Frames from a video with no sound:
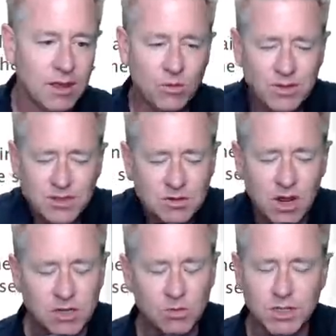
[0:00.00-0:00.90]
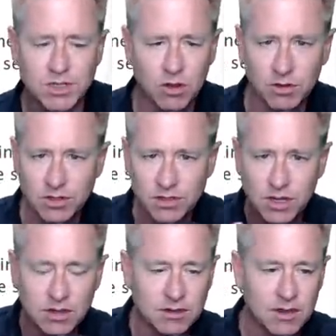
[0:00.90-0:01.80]
I, we just, I just want to snuggle. Just
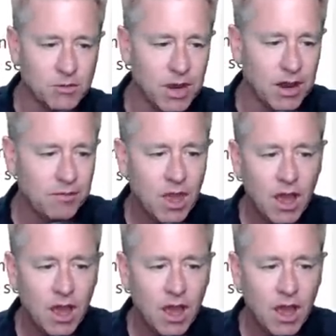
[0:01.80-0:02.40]
take, take a minute.